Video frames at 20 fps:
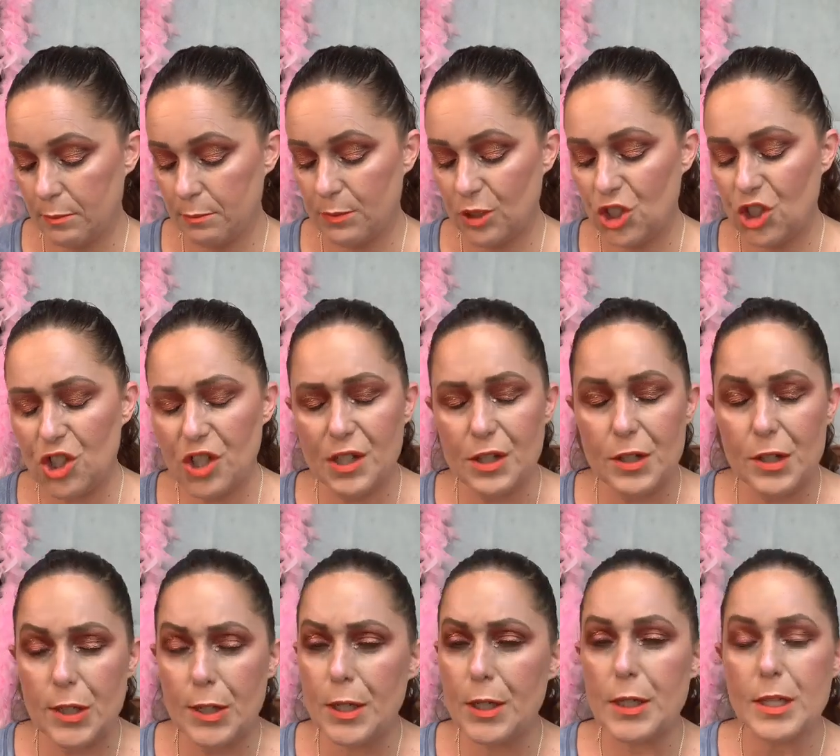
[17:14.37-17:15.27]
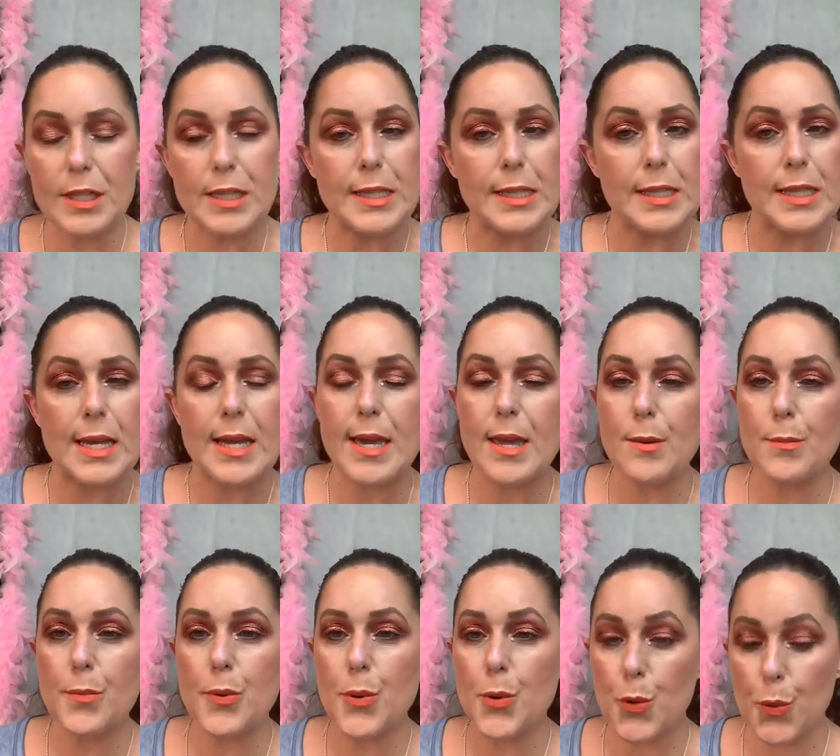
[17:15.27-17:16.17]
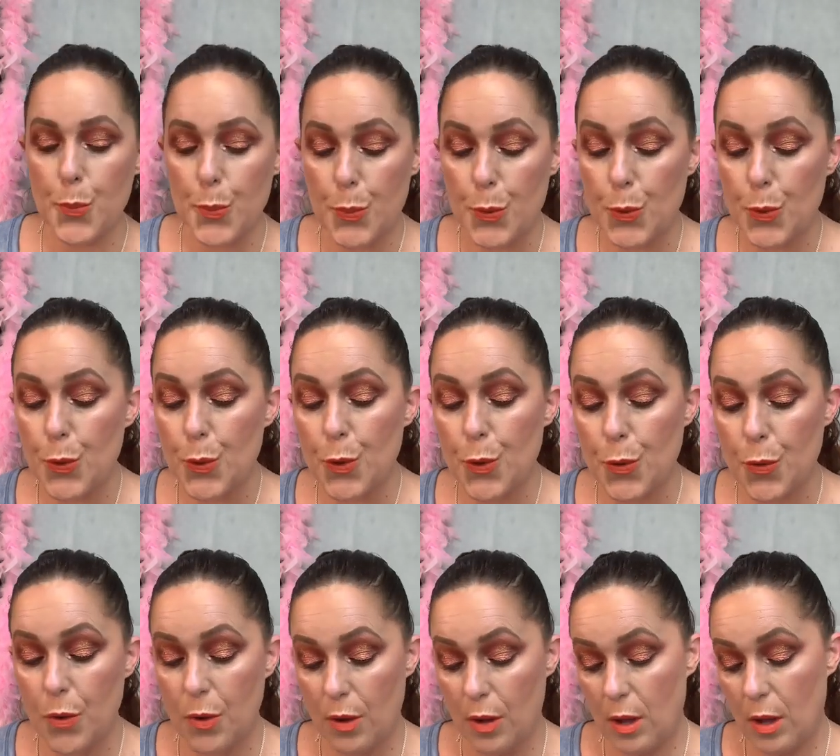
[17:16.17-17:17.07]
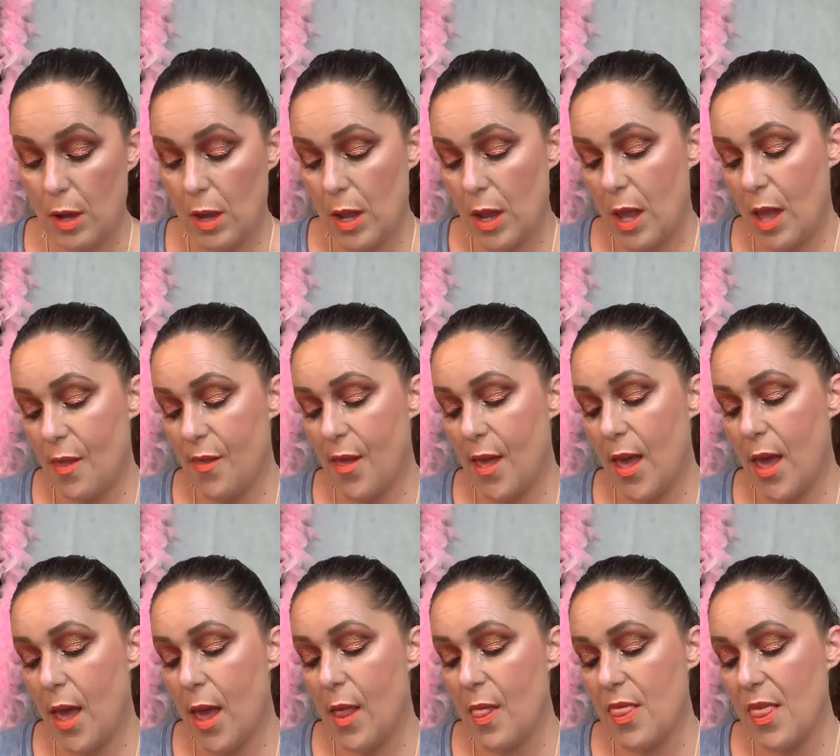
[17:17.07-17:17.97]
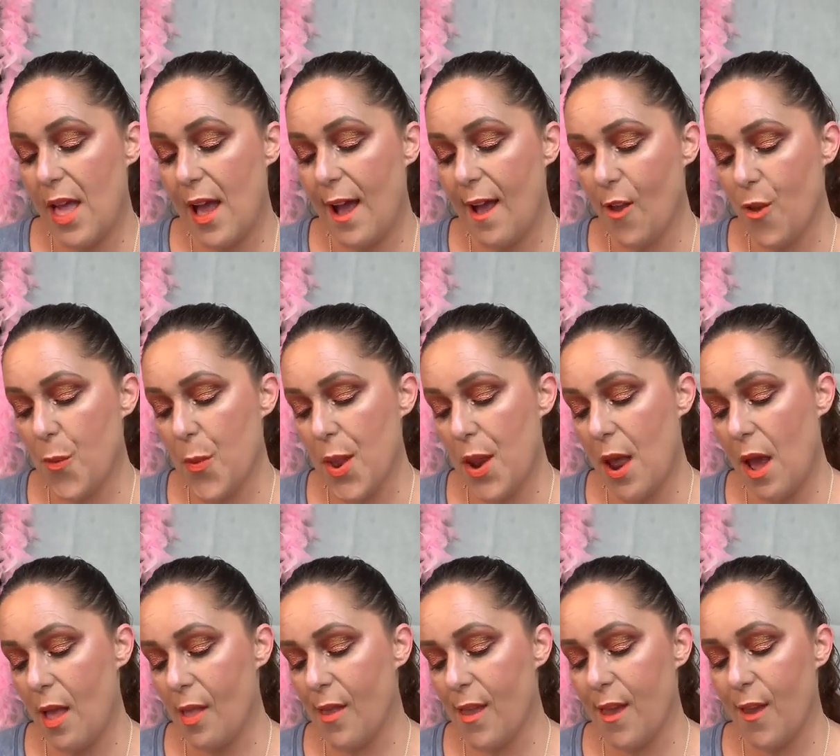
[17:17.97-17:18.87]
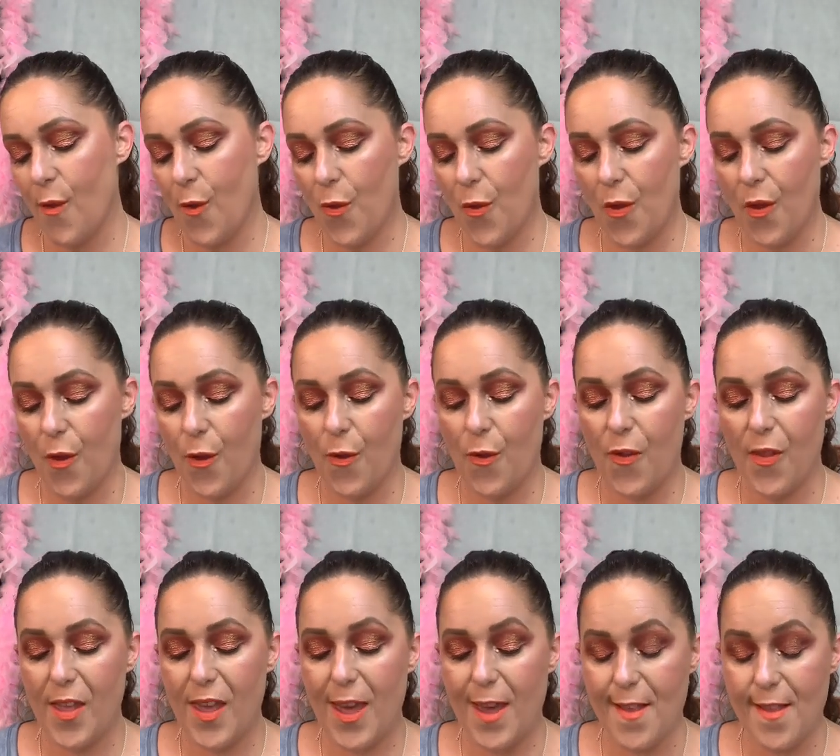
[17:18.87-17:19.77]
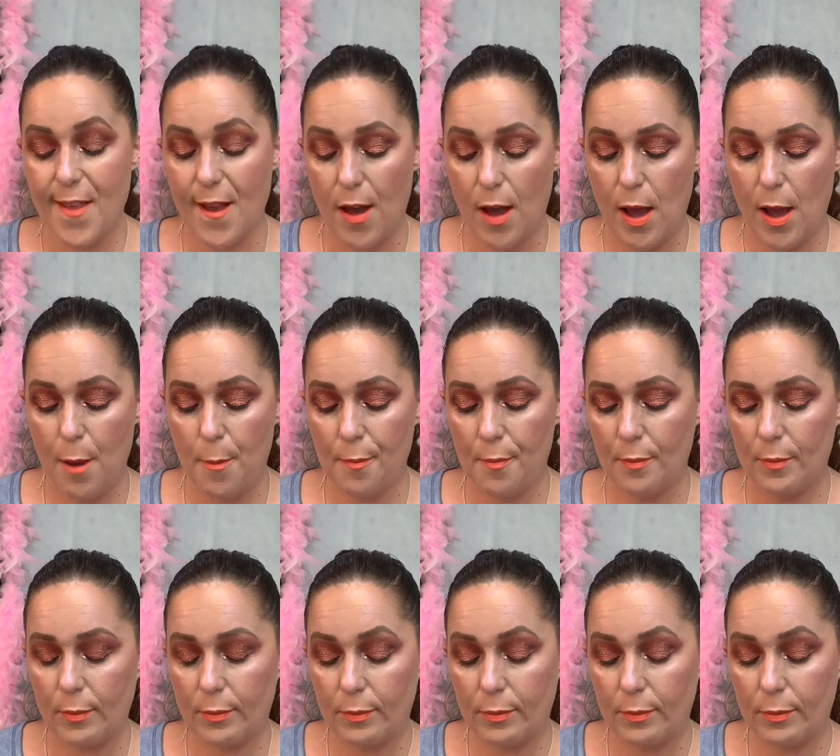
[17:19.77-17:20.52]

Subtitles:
Magenta, light purple. And then last but not least is Tea Time.